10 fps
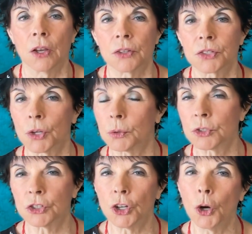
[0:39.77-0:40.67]
So
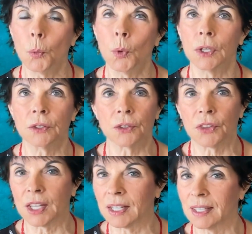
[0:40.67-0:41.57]
it's no wonder
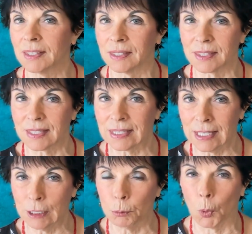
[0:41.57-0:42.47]
that I didn't
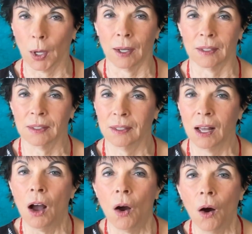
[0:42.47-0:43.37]
sleep well.
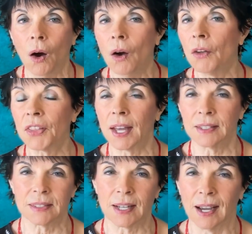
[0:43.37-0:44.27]
All
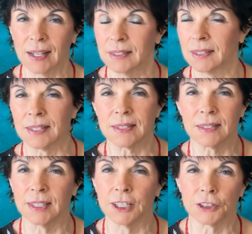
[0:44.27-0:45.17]
that tightness
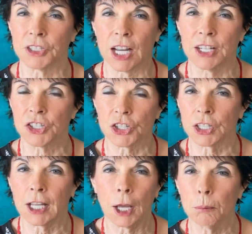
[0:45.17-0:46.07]
and
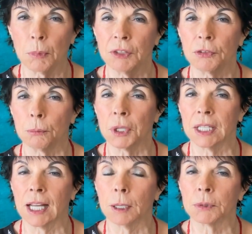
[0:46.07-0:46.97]
irritation kept me from
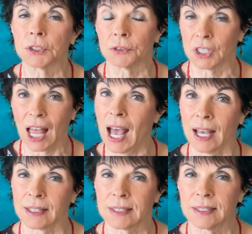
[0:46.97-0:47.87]
being able to
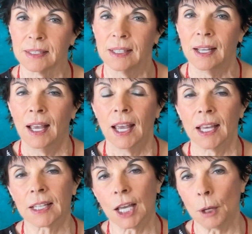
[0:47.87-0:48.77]
relax.
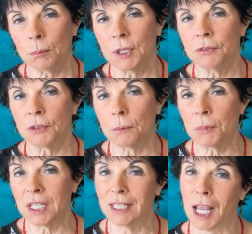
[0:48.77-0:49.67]
It kept me from
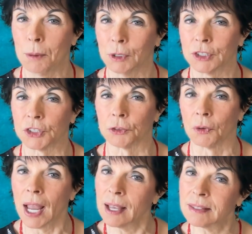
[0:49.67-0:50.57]
being able to
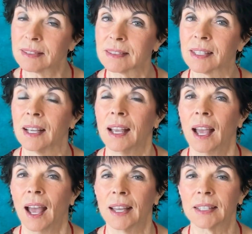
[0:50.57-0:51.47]
rest,
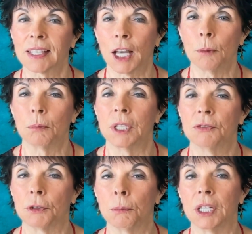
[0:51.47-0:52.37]
and it kept me
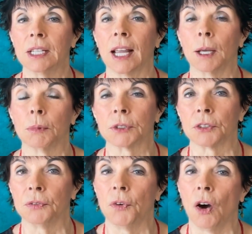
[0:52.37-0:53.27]
from being able to
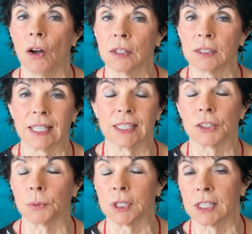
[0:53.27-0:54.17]
fall
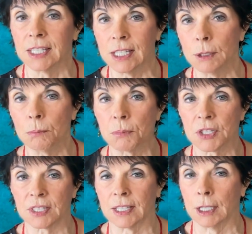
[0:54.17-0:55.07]
into a deep
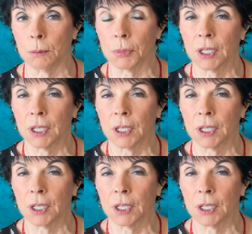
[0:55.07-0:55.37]
sleep.